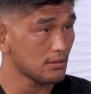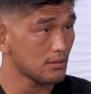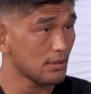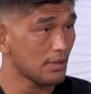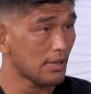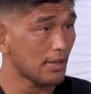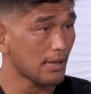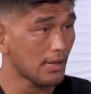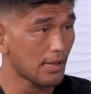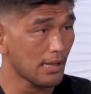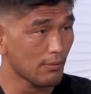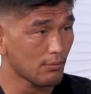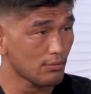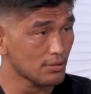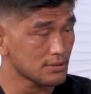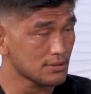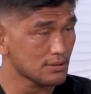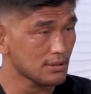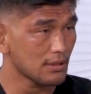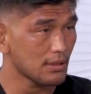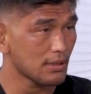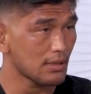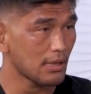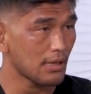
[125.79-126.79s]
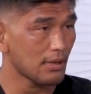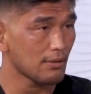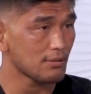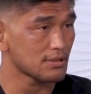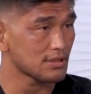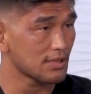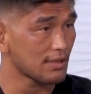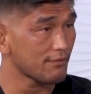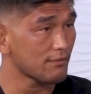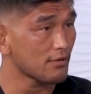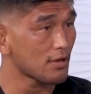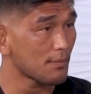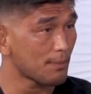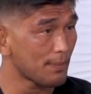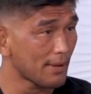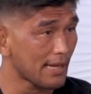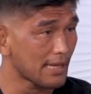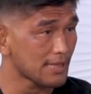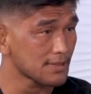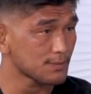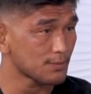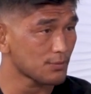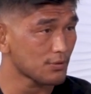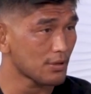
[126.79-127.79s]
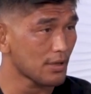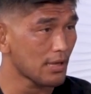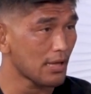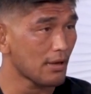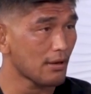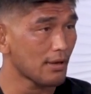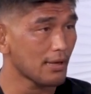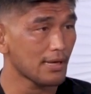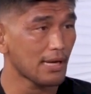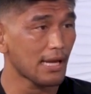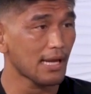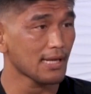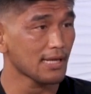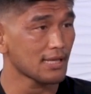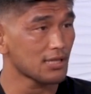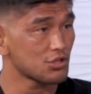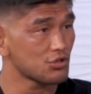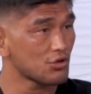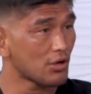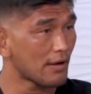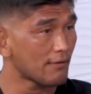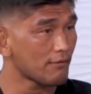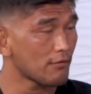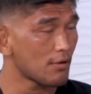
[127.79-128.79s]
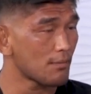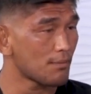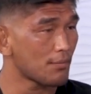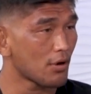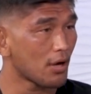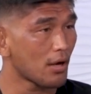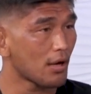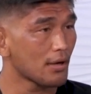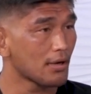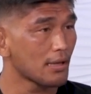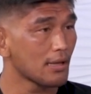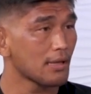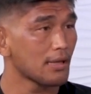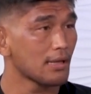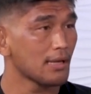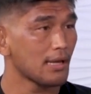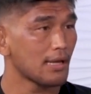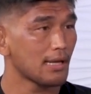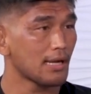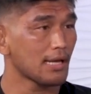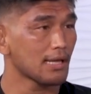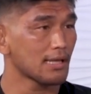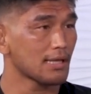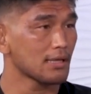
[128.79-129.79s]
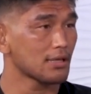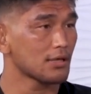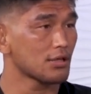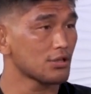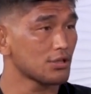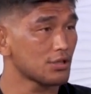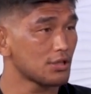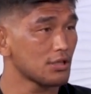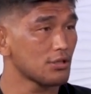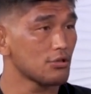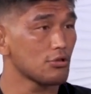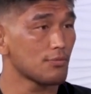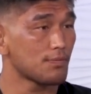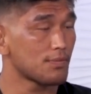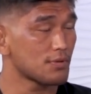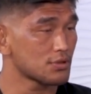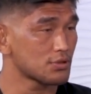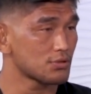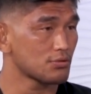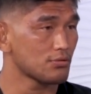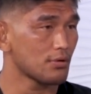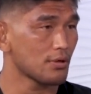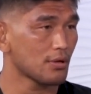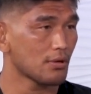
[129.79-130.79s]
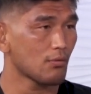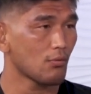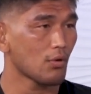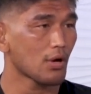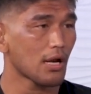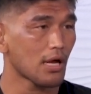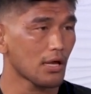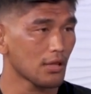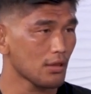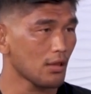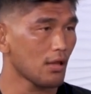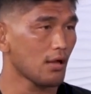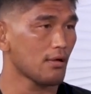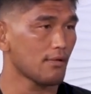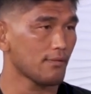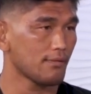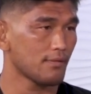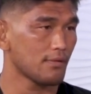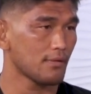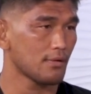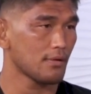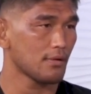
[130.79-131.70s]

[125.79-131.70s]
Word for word: I was uh, I was given a passport now, and I can travel abroad, and I can continue pursuing what I love.